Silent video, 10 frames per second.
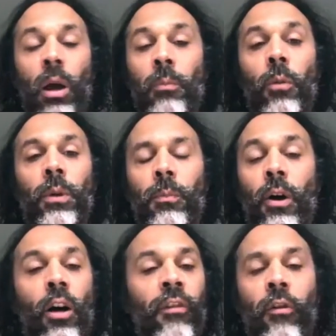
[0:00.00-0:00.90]
prominent part
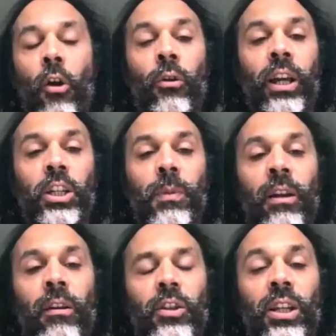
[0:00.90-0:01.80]
of their own
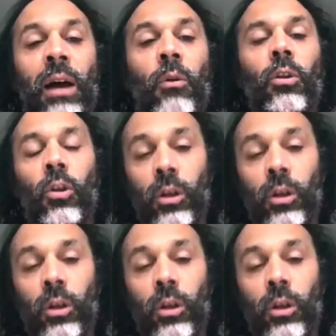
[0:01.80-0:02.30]
experience and outlook,